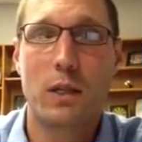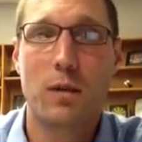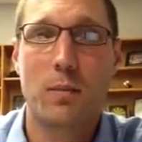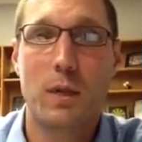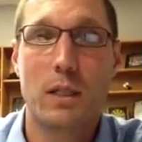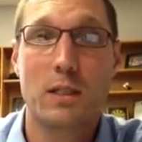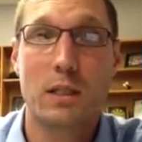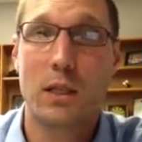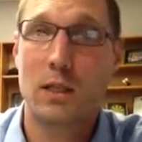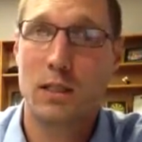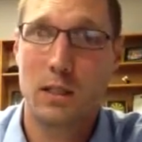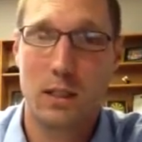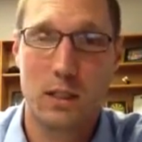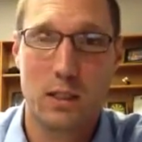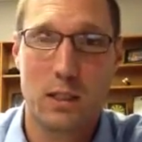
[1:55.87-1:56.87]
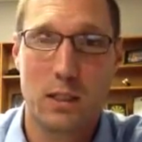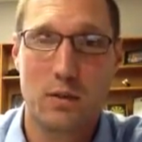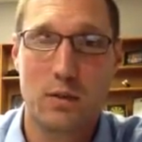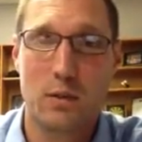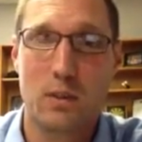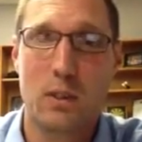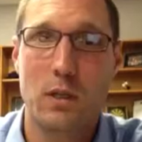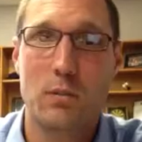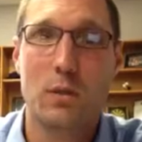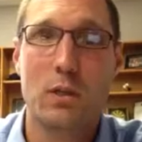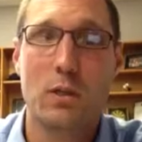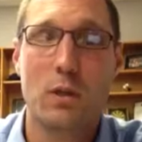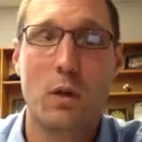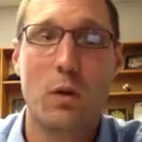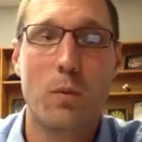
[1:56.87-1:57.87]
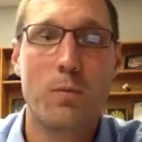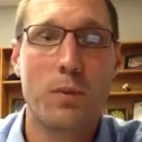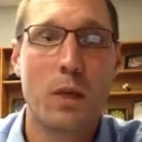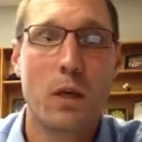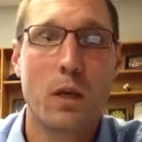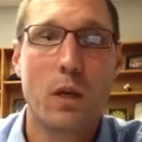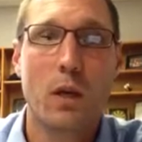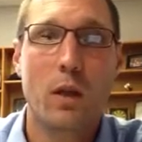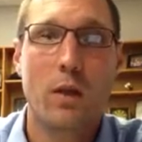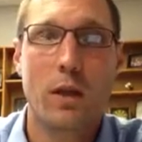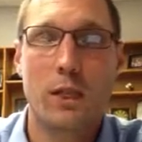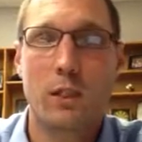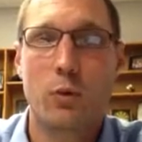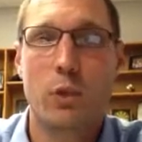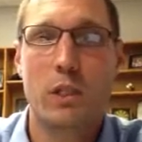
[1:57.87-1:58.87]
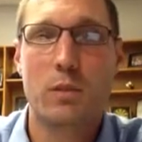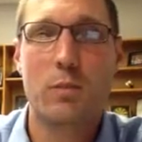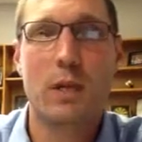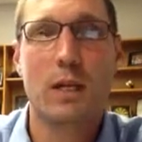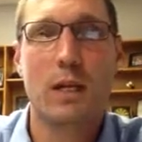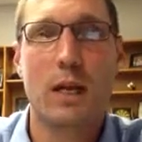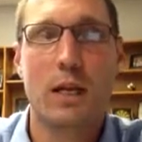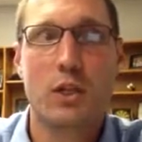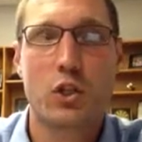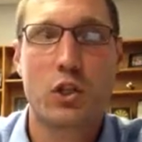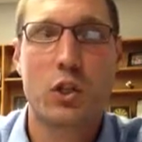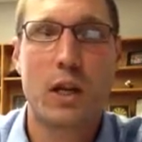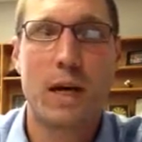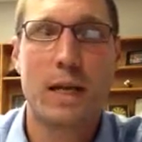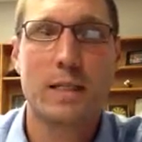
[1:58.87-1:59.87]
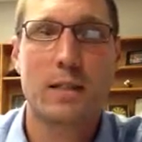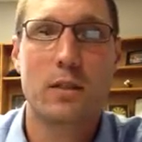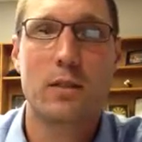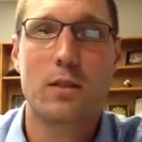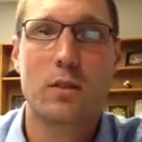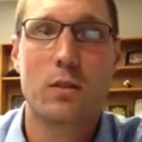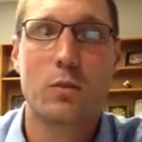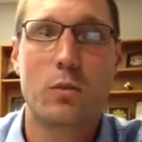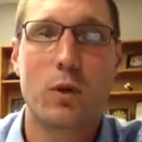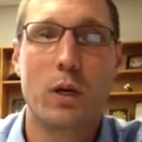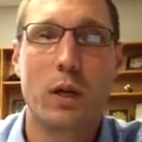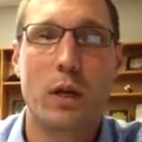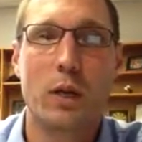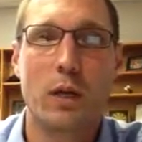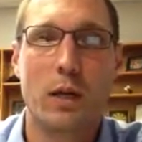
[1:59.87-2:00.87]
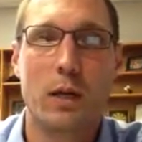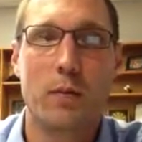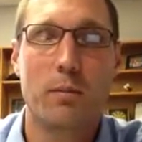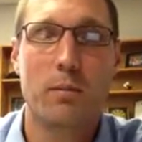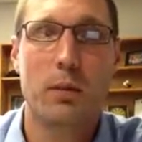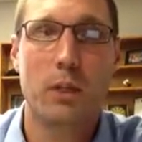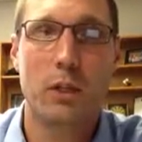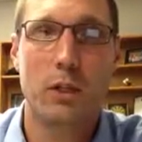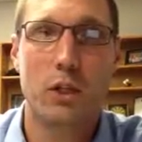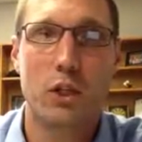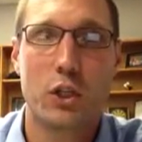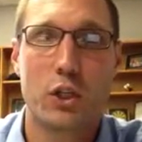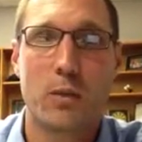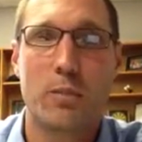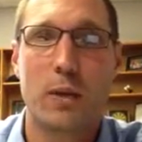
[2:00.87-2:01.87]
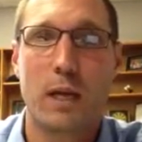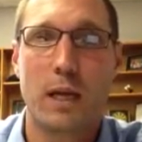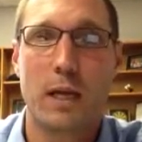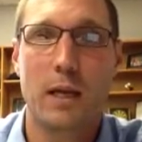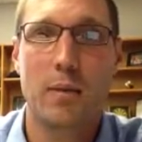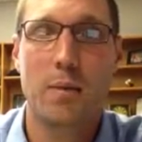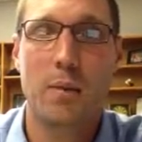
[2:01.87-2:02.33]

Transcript: makes an unsuccessful team. And so this week's mini lecture has to do with leadership and